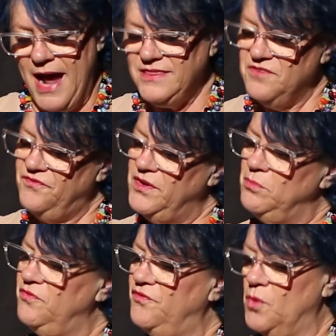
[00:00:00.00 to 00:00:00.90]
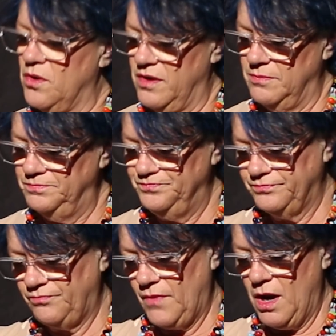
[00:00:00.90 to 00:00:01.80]
At the Film Forum,
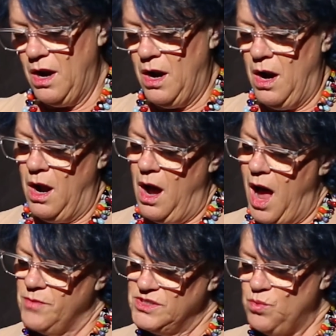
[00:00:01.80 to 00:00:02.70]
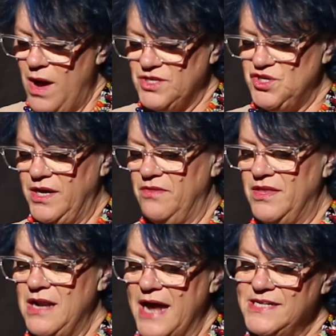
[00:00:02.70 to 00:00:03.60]
I was watching
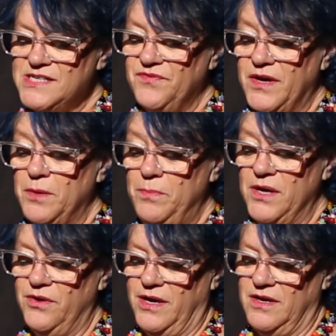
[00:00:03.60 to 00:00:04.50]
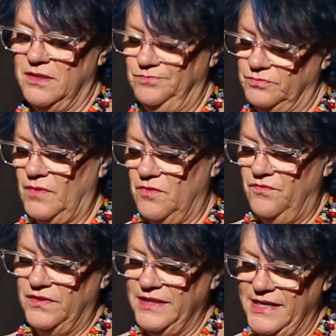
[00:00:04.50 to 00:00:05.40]
The Knights of Cabiria,
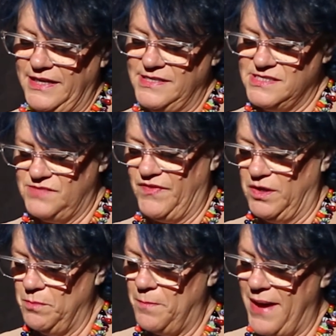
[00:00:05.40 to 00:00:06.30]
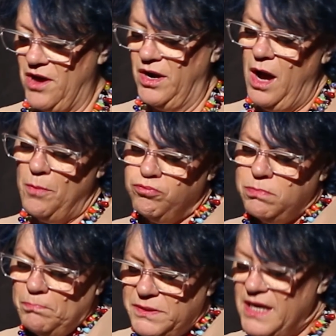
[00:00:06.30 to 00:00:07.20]
Fellini's film about a
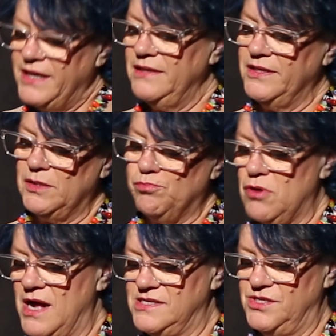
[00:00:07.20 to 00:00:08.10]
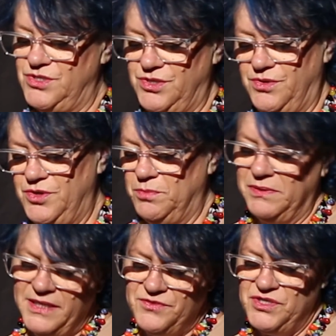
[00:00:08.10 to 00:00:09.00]
plucky little prostitute who
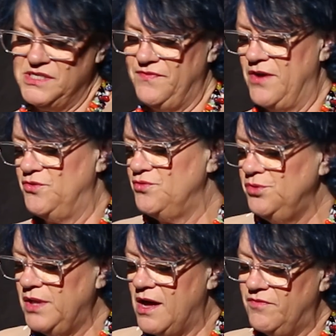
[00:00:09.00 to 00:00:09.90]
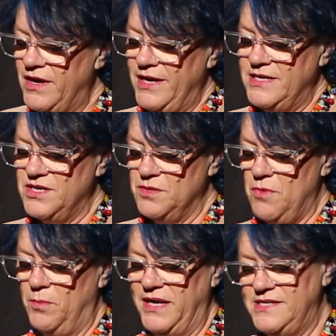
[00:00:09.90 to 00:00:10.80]
believes she's found true love until the
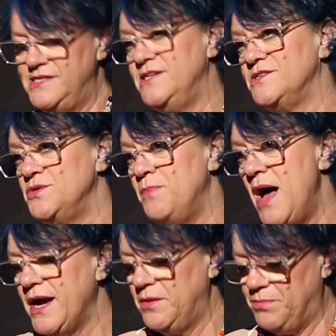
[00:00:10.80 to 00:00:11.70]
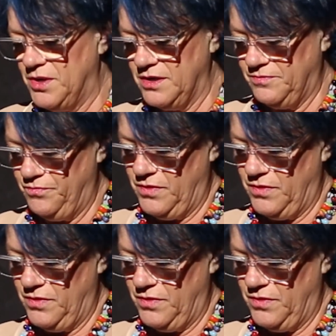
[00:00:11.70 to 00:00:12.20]
moment he steals her pocketbook.